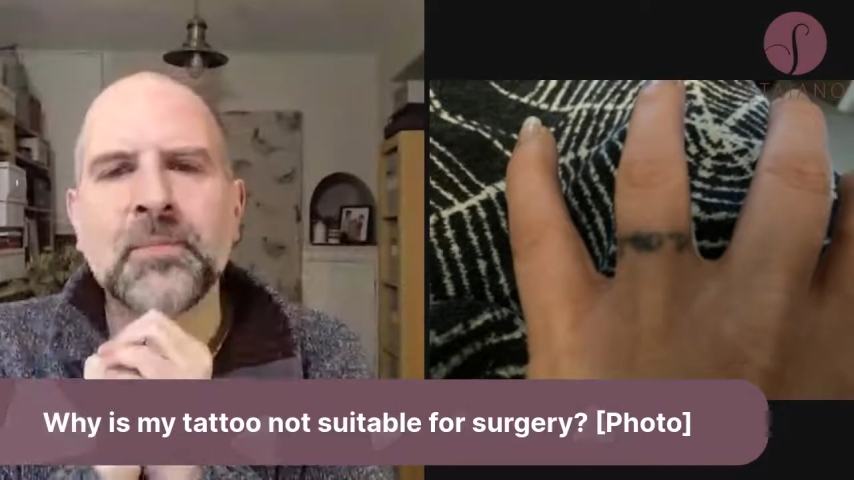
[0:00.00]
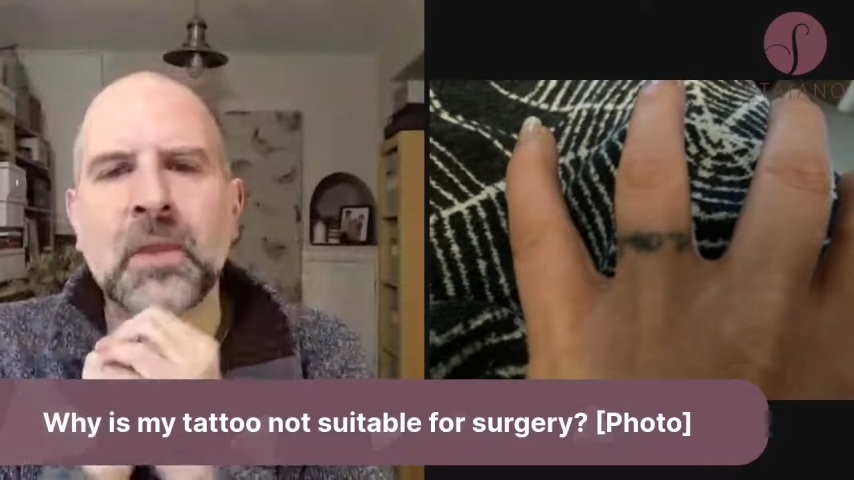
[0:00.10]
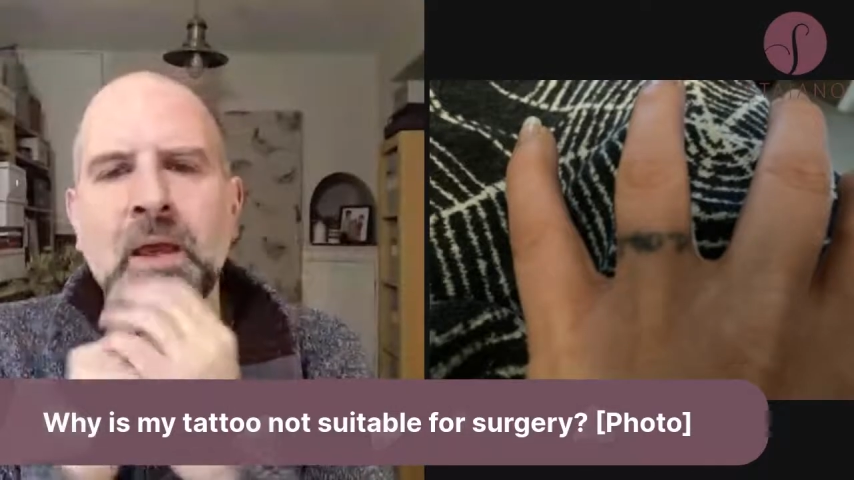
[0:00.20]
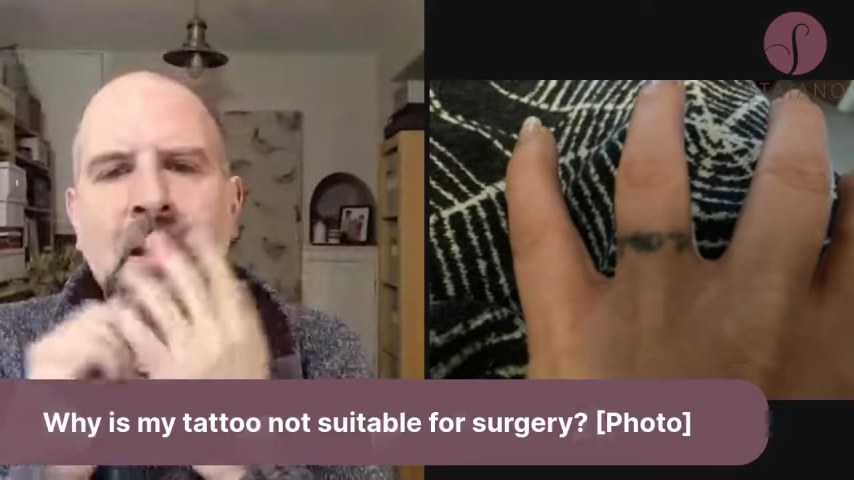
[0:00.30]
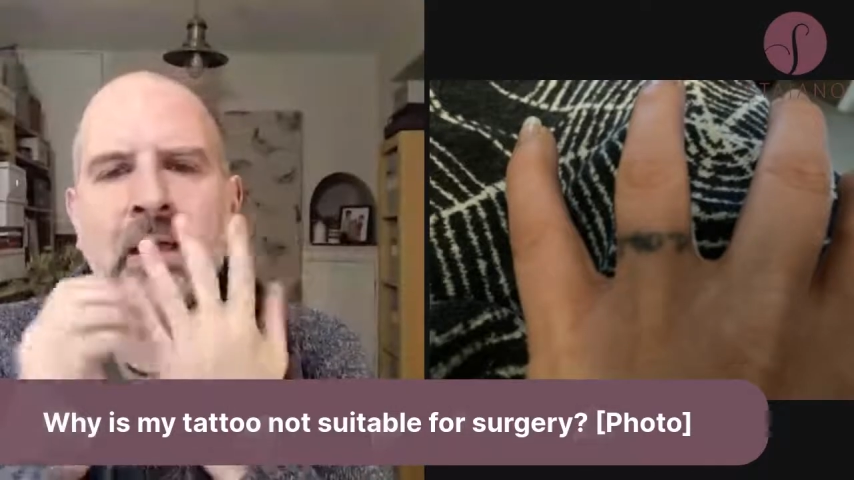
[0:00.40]

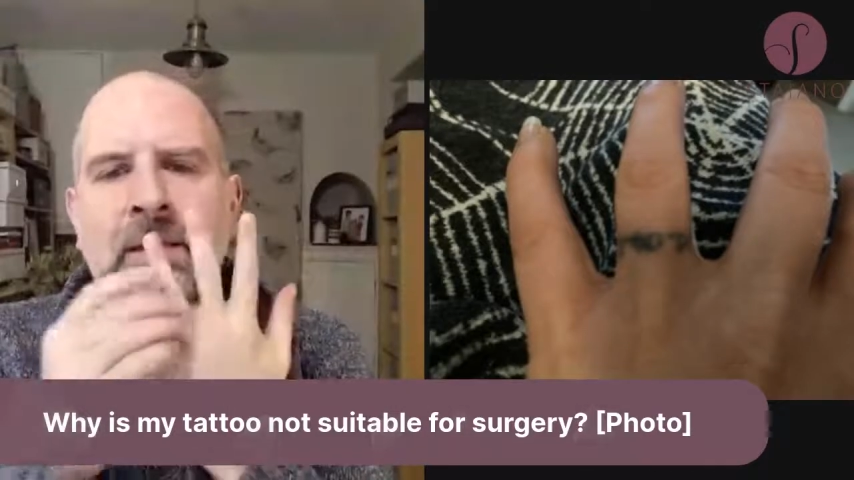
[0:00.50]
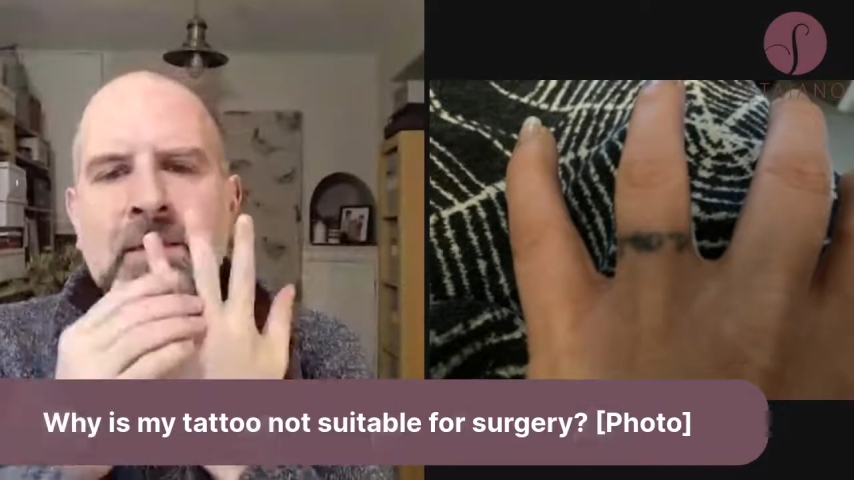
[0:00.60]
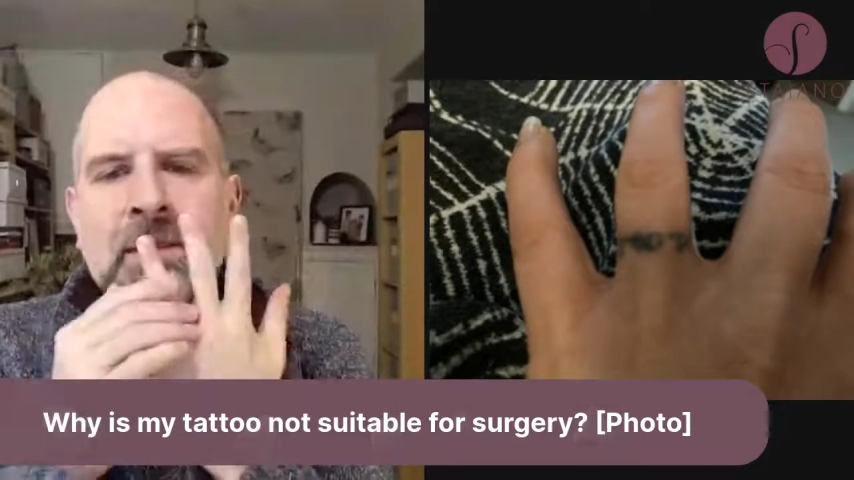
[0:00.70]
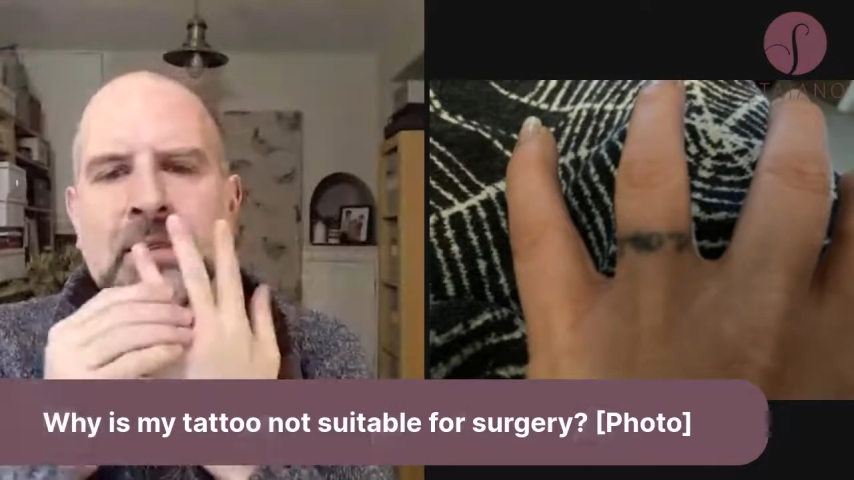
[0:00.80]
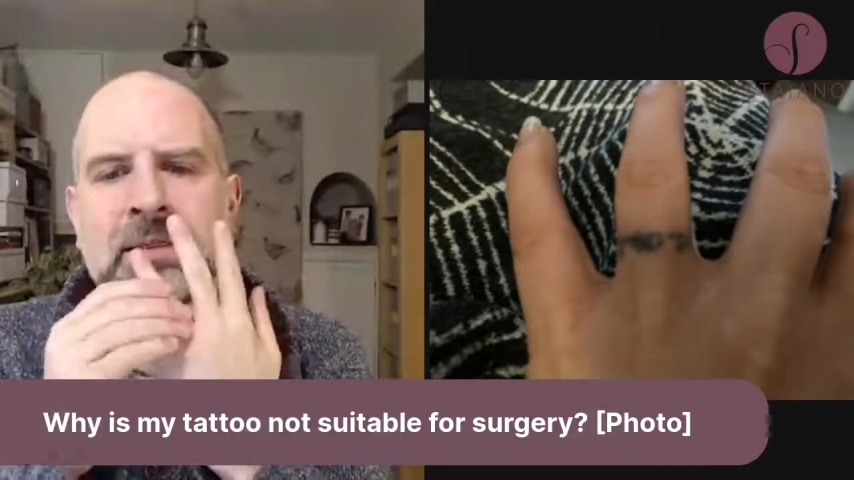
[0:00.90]
And
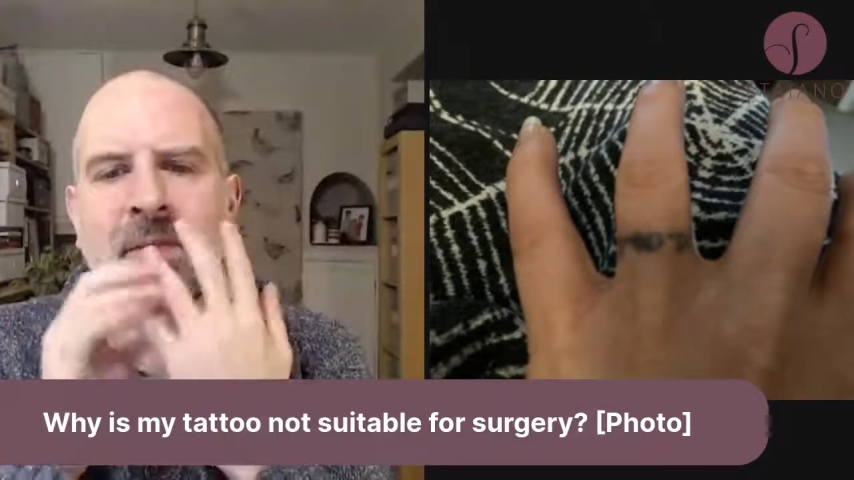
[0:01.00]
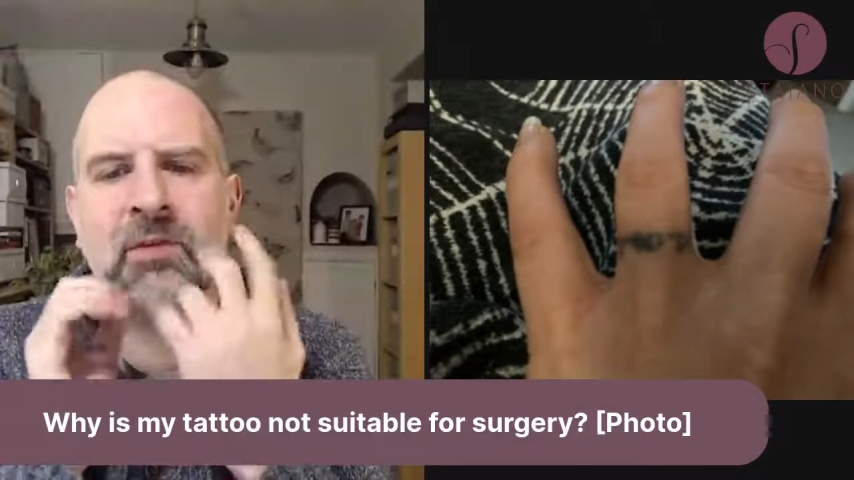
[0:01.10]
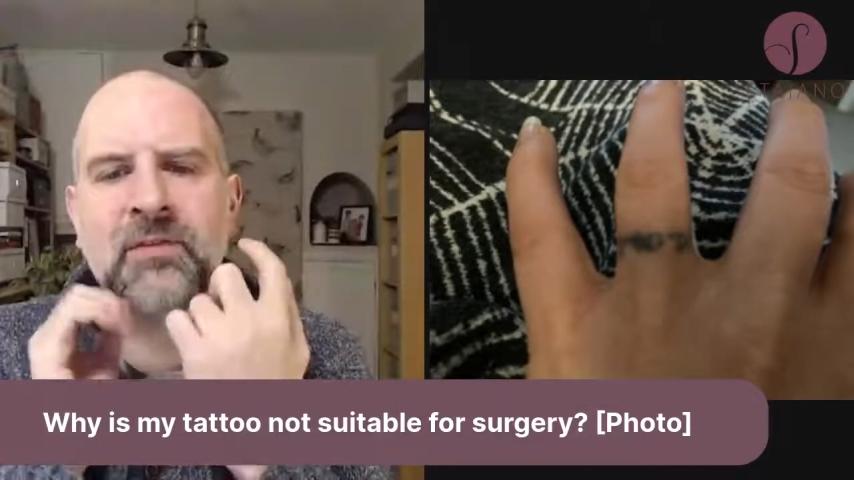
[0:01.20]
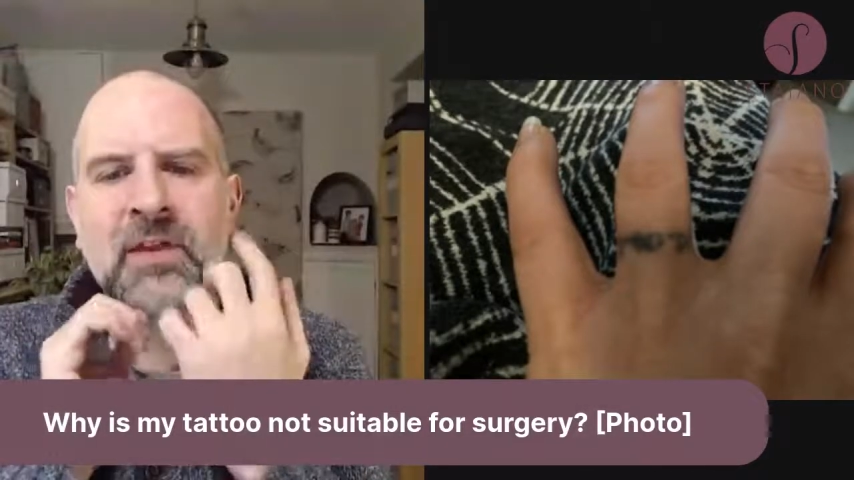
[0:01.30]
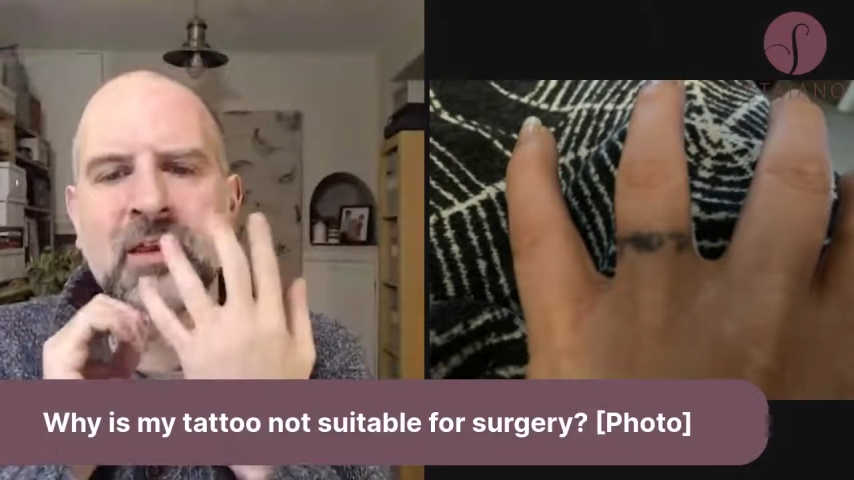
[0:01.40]
uh, same with the
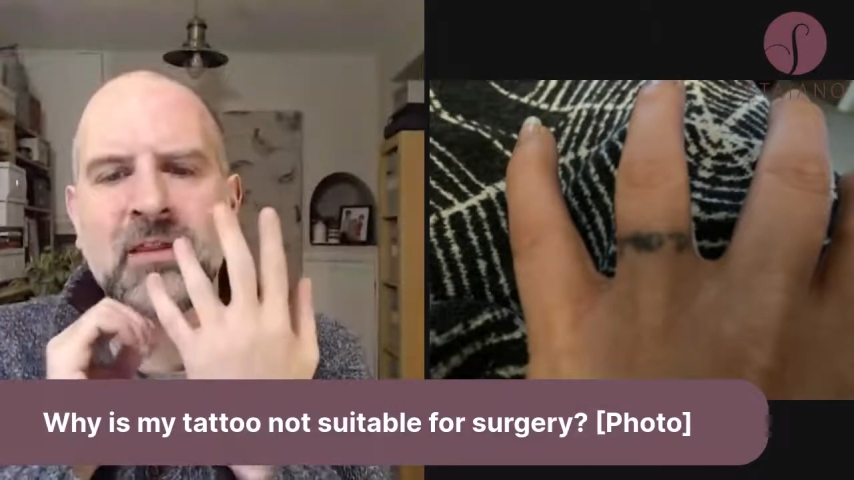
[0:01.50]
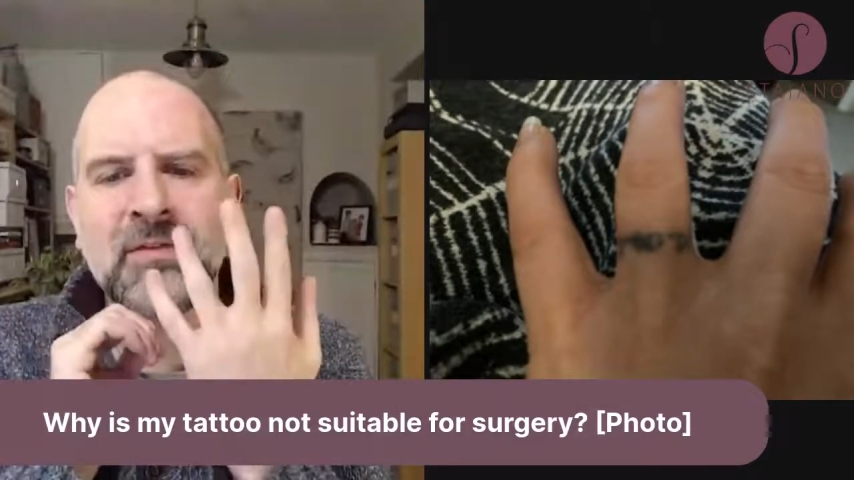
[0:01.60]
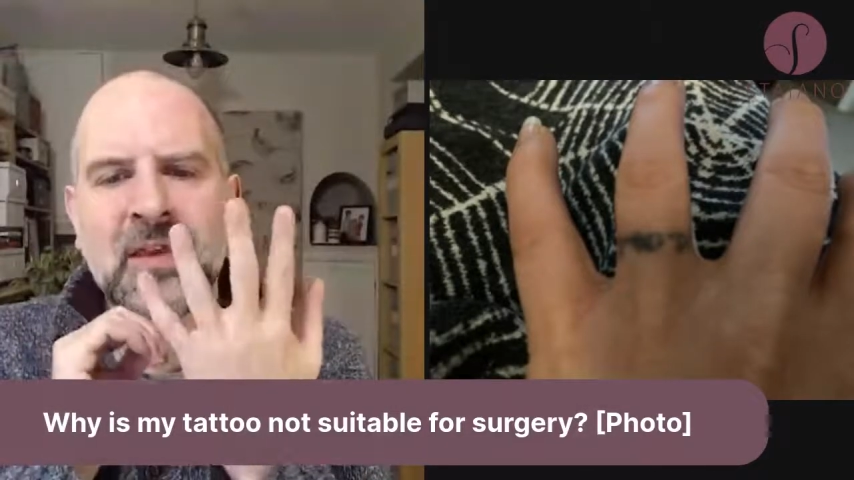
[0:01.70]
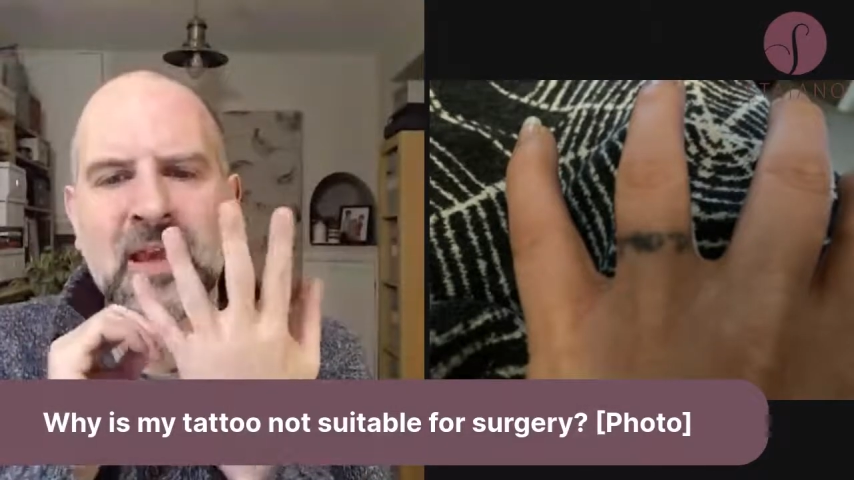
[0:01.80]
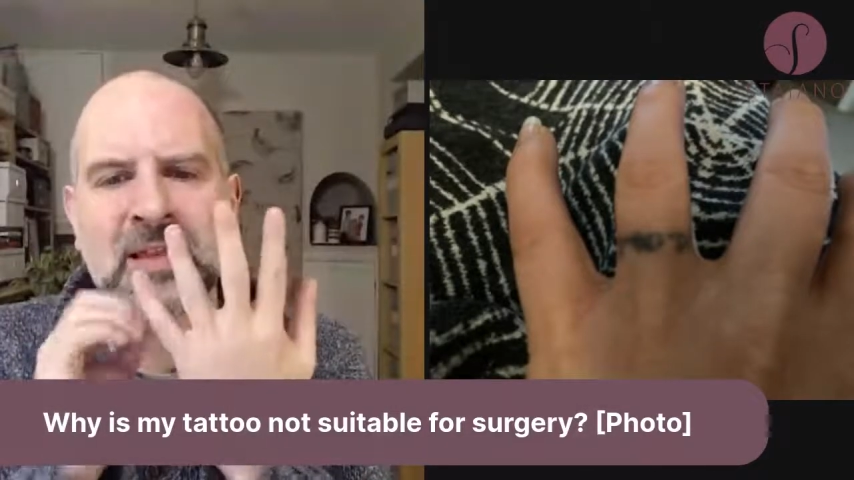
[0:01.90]
finger. The
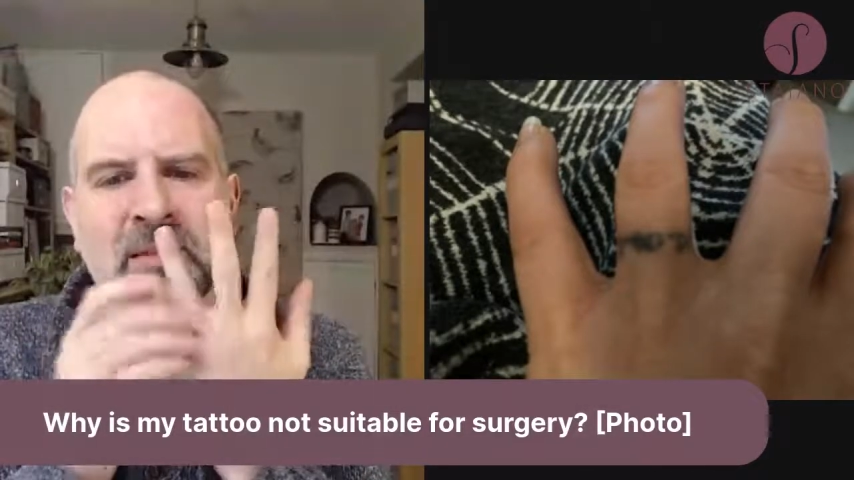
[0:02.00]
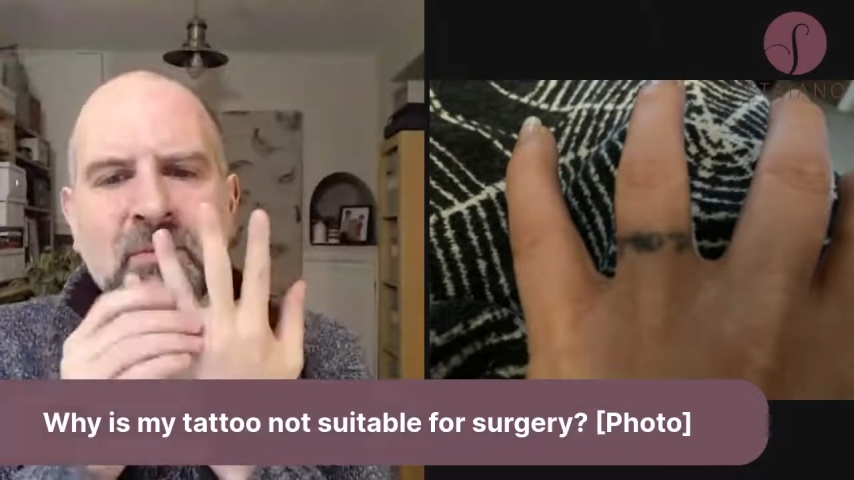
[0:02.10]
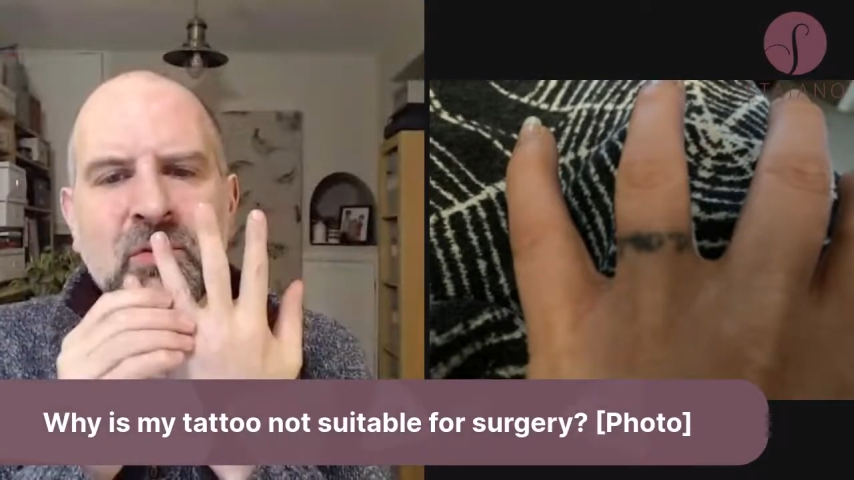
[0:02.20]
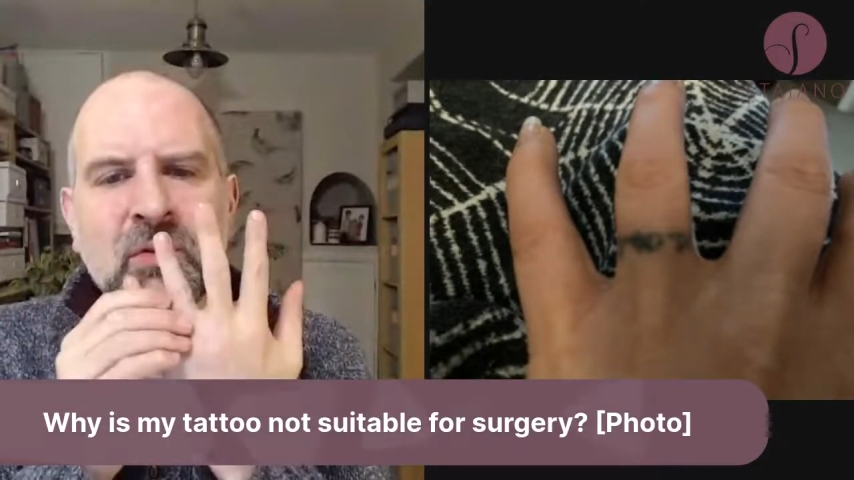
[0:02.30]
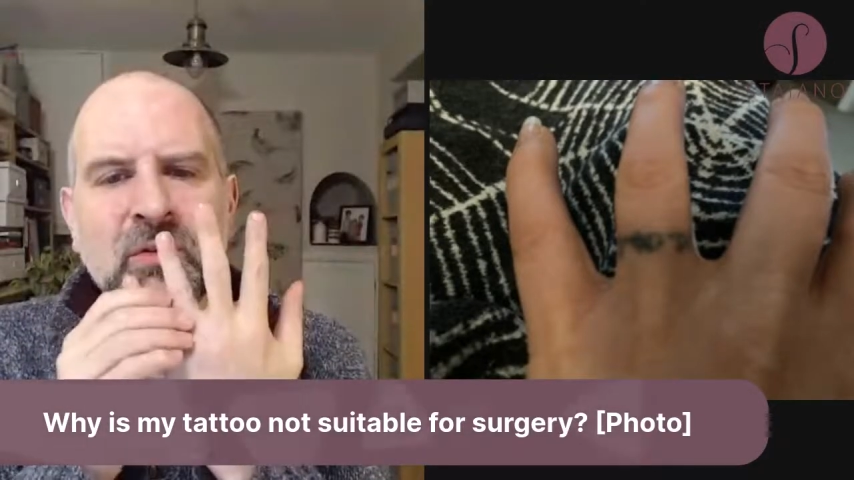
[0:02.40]
finger has to move.